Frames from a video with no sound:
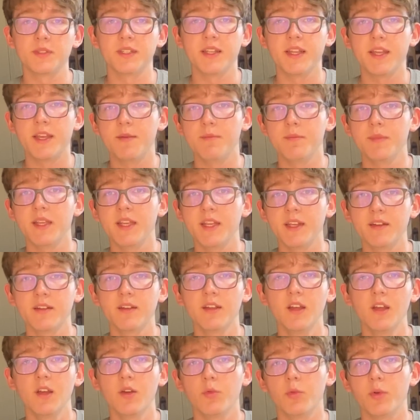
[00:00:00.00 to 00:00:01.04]
an imine
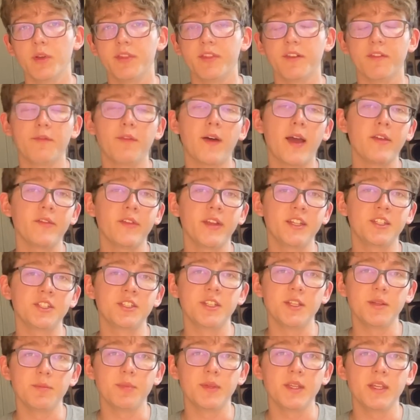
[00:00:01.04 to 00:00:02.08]
with the
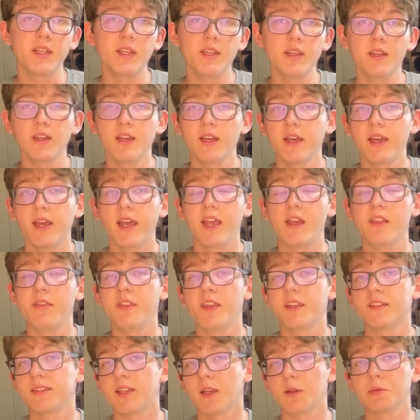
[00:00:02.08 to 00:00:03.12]
5-HTP, and
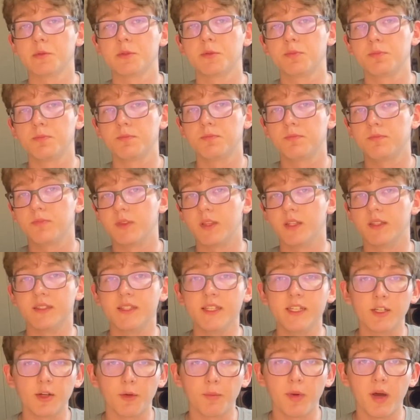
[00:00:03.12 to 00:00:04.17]
this helps the
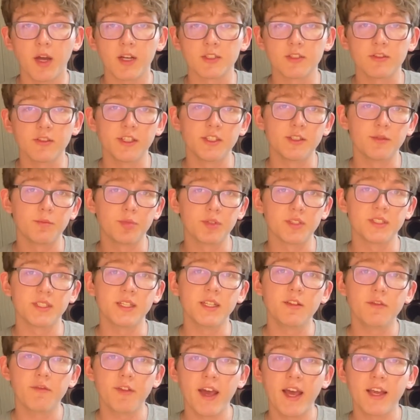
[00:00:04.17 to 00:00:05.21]
decarboxylation
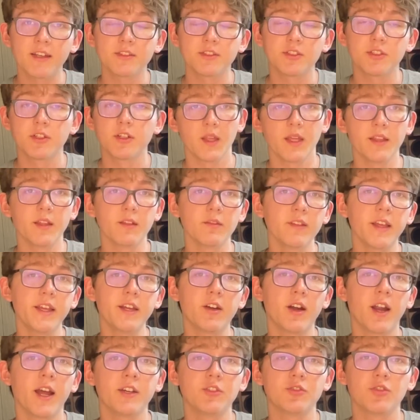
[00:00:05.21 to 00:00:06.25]
proceed faster. And then
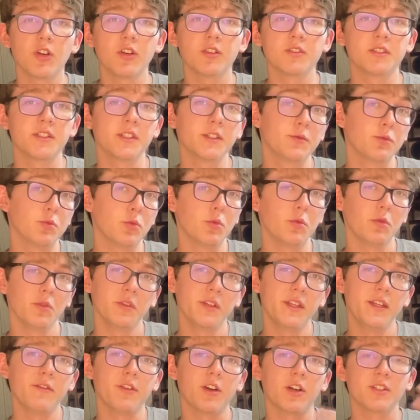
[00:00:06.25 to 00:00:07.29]
later hydrolysis will
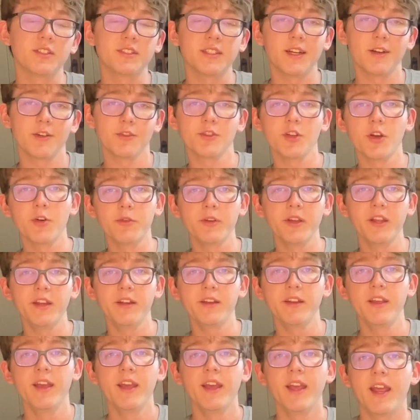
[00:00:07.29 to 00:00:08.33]
relieve our
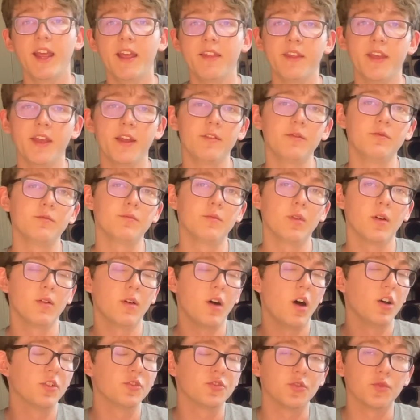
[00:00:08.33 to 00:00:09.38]
serotonin and then
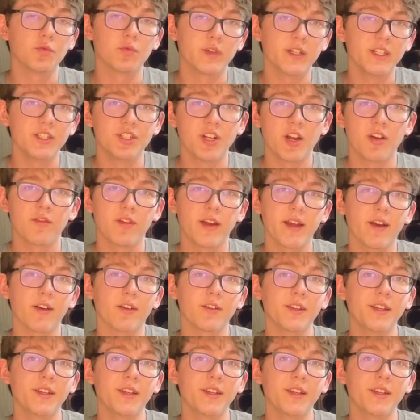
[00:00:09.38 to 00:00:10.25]
also regenerate our